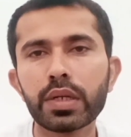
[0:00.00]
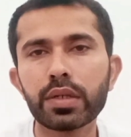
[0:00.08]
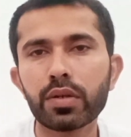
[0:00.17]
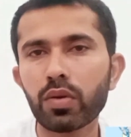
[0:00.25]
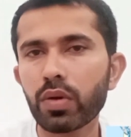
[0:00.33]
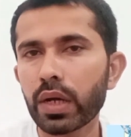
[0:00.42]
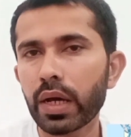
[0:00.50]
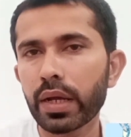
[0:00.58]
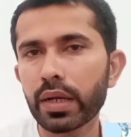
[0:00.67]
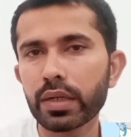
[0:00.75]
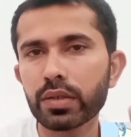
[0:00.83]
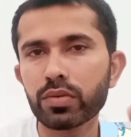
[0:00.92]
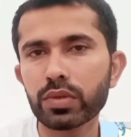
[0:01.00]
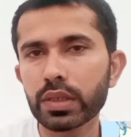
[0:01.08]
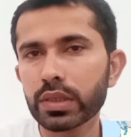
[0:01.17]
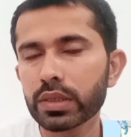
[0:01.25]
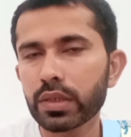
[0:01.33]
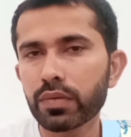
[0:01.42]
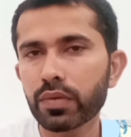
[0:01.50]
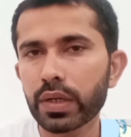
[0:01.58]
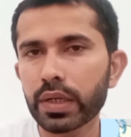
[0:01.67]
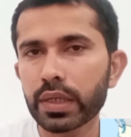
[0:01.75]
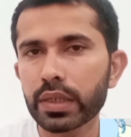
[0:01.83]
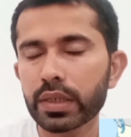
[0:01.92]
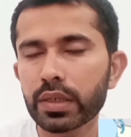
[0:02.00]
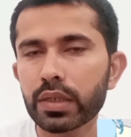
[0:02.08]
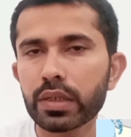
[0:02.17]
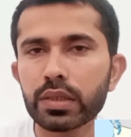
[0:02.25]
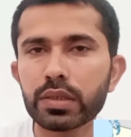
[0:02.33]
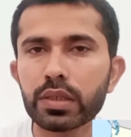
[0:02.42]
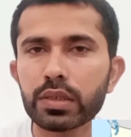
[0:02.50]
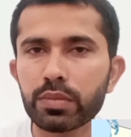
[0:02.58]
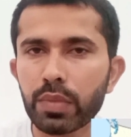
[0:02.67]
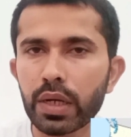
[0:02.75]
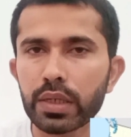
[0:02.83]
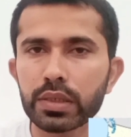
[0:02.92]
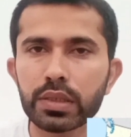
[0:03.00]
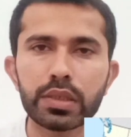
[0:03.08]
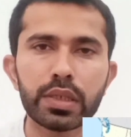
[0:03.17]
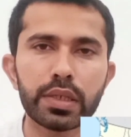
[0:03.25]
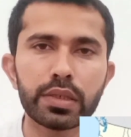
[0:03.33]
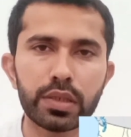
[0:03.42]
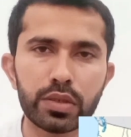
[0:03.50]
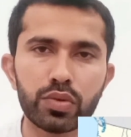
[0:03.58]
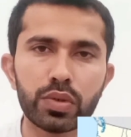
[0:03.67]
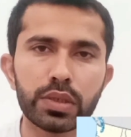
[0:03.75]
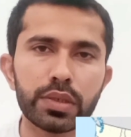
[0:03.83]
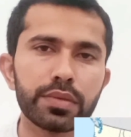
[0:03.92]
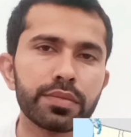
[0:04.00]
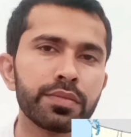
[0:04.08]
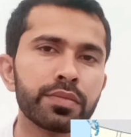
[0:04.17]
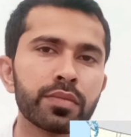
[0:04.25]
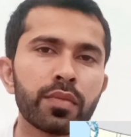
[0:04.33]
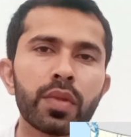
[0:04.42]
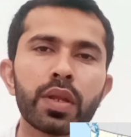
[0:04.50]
Little Rhode Island, to the east of Connecticut, is the smallest state in the USA.